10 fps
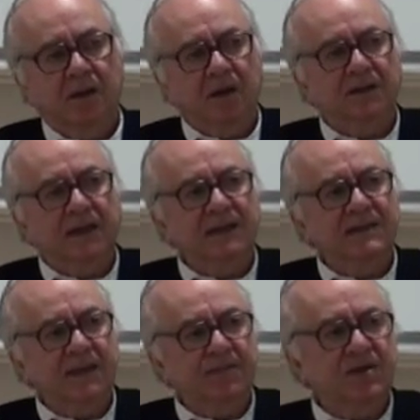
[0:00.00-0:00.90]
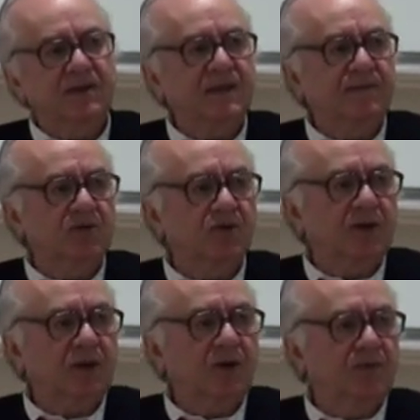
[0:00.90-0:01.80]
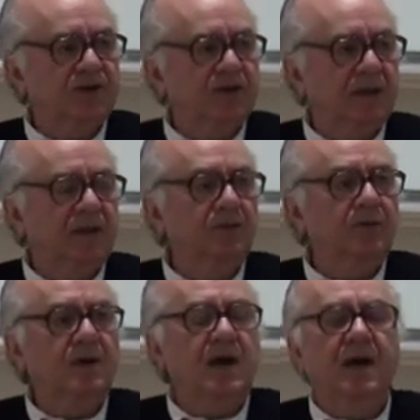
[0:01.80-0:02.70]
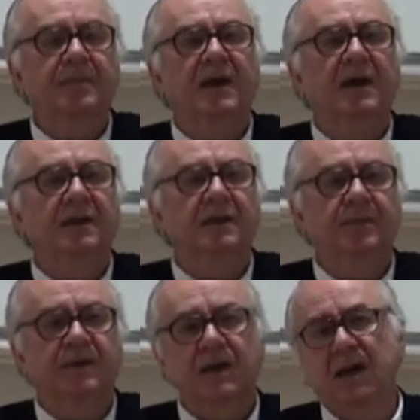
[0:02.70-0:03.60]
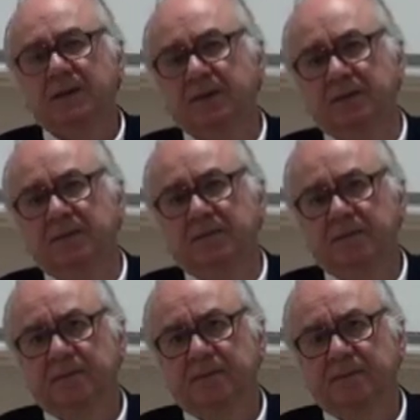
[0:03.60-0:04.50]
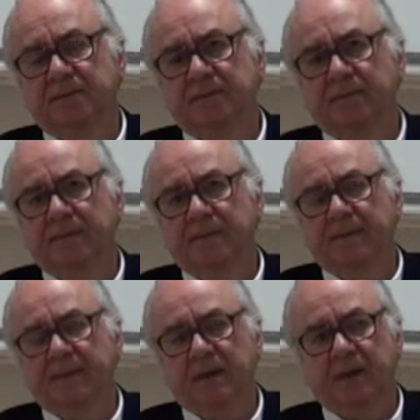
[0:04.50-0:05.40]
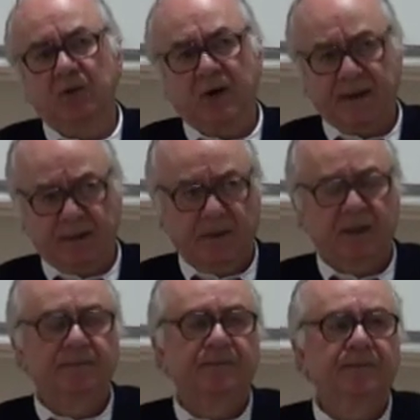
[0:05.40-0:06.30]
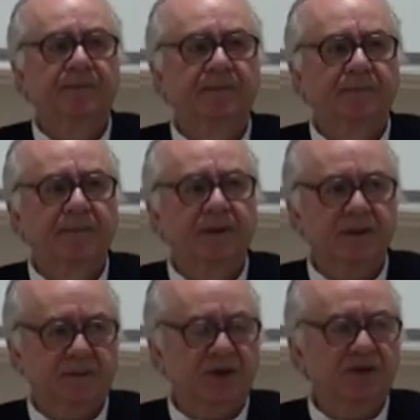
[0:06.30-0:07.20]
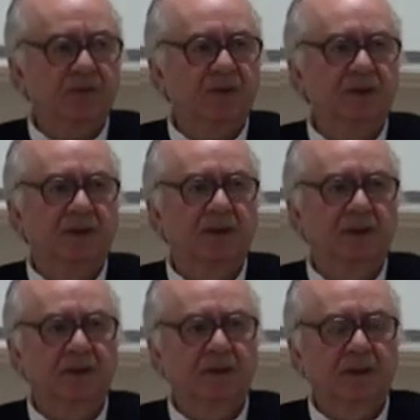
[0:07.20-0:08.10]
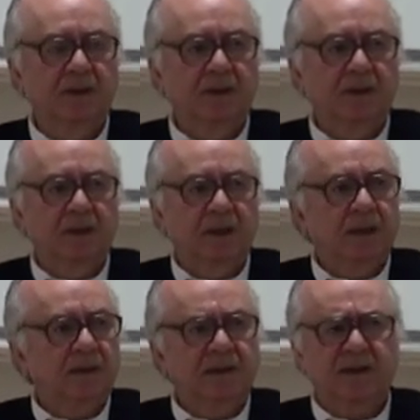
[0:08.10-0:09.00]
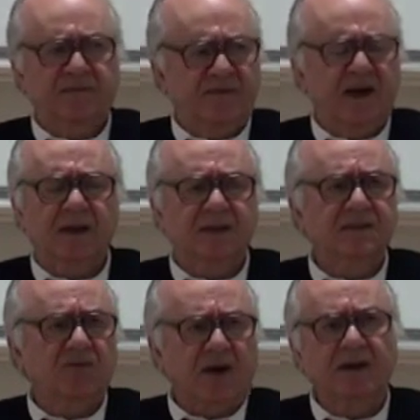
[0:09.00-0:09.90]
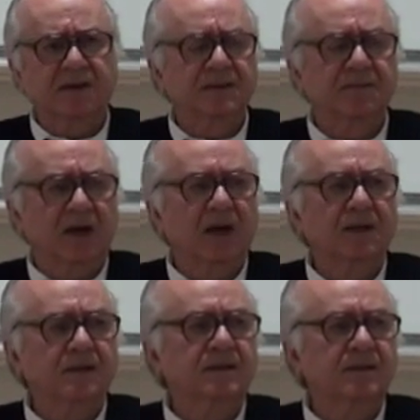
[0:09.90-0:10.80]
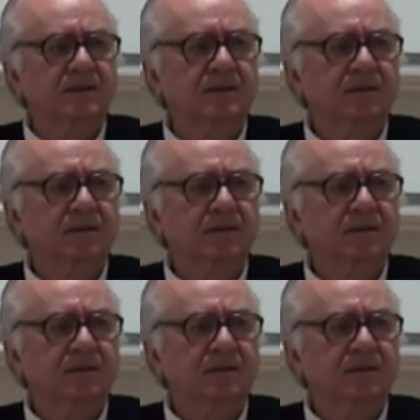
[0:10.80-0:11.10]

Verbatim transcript: on the conceptions of social cohesion in Durkheim and Ibn Khaldun in Muqaddimah, his major work. There are very striking similarities.